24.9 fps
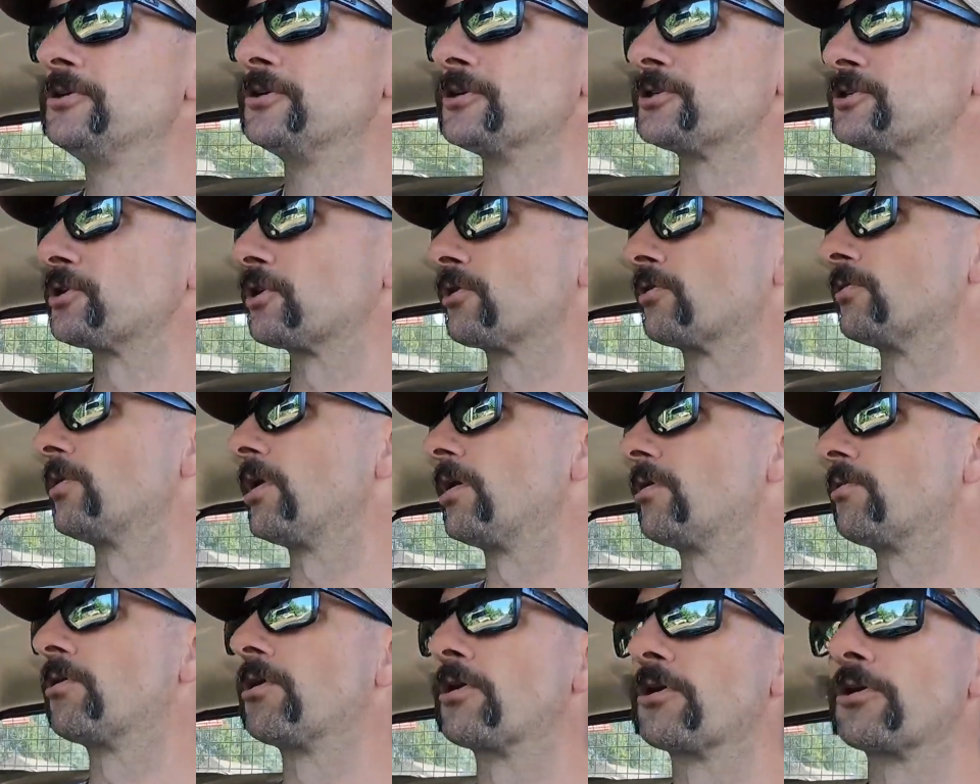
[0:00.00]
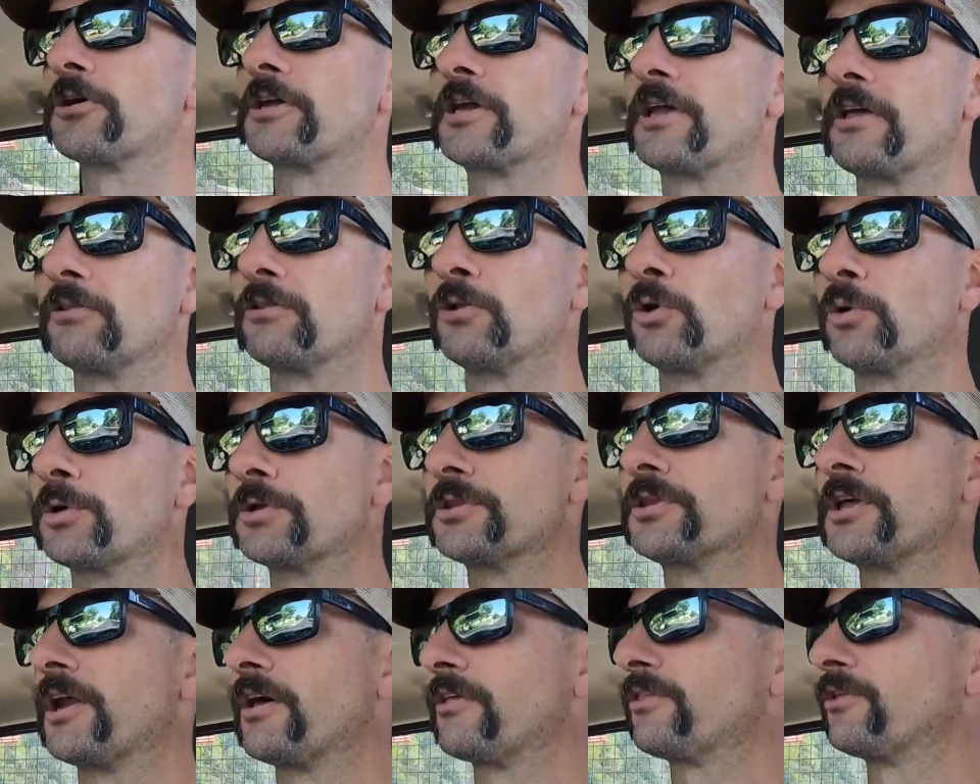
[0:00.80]
just took a lot longer to get
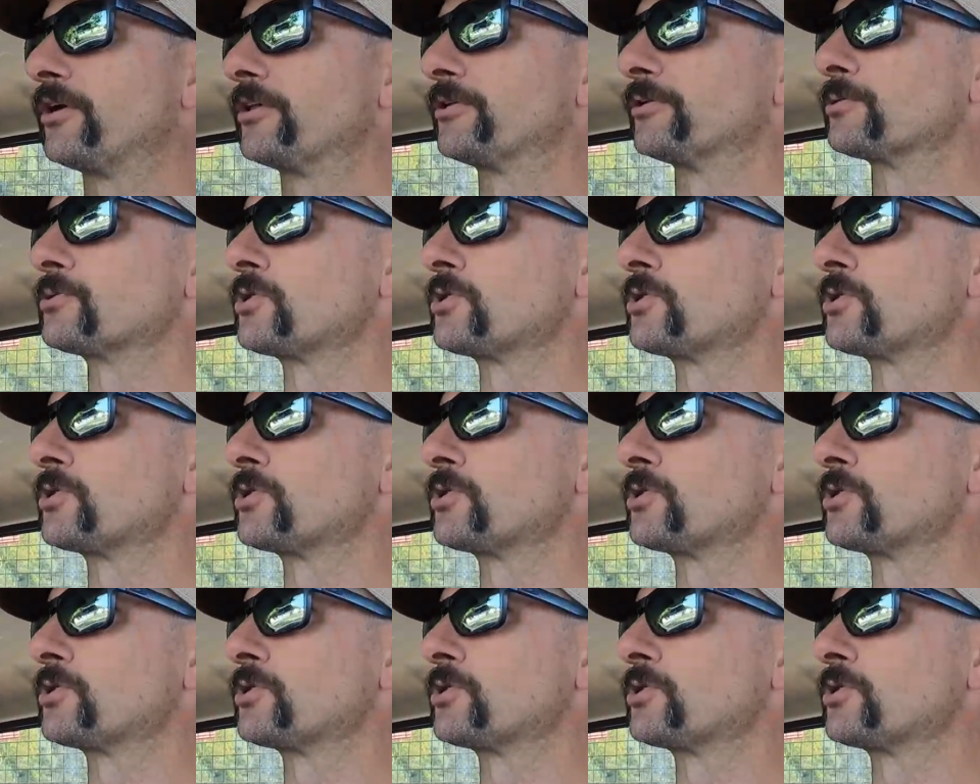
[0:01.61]
loaded than I thought.